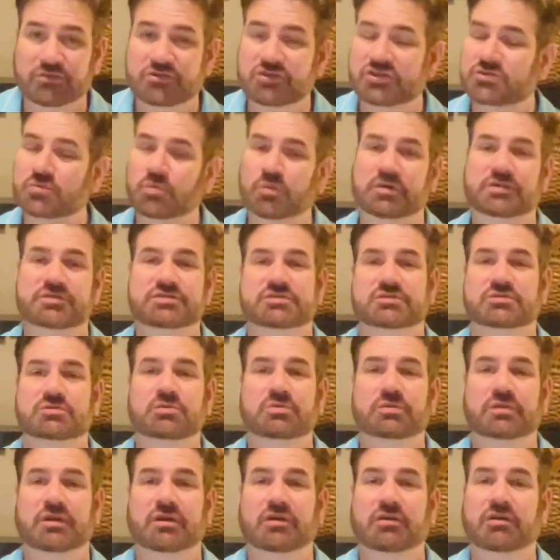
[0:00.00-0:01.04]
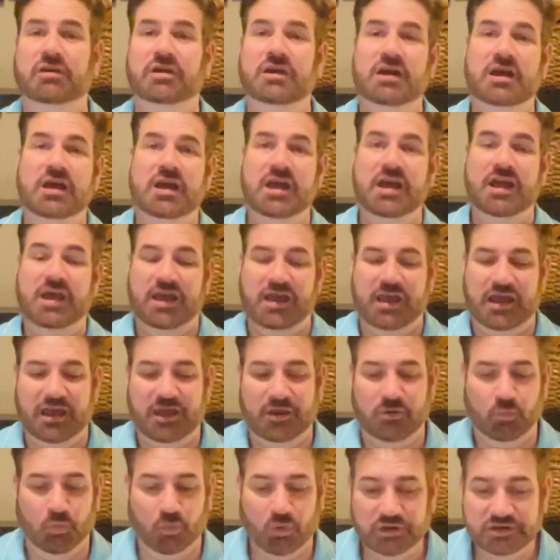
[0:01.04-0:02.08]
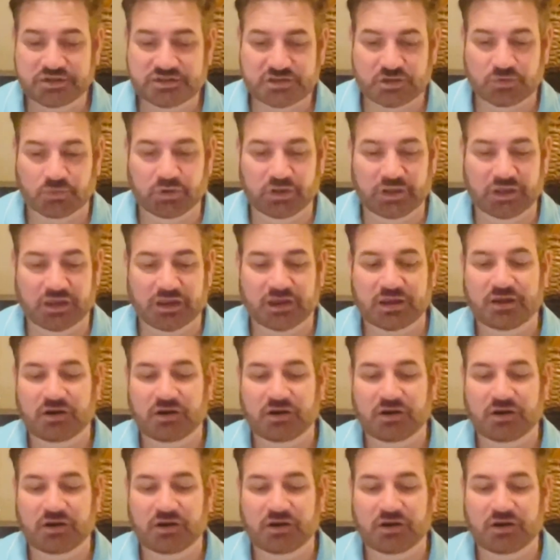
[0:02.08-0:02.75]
just one school year, and once a week,